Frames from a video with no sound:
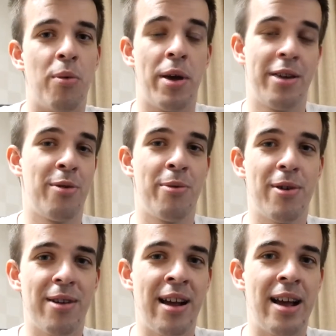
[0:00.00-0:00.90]
Where you
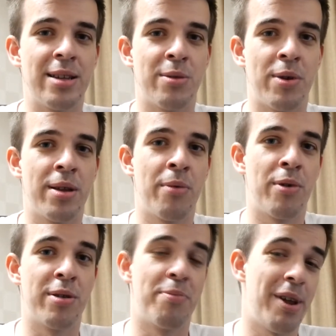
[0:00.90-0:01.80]
were, guys, when I were
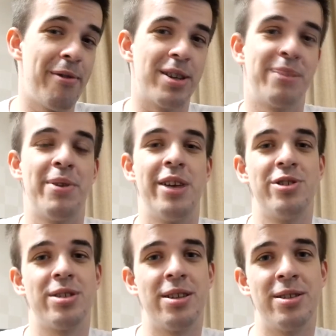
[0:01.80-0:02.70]
on previous
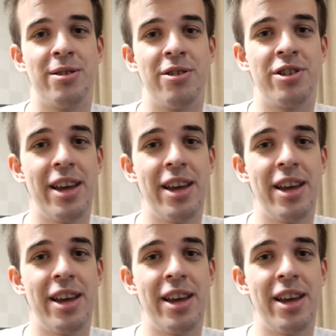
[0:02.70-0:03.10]
pages in search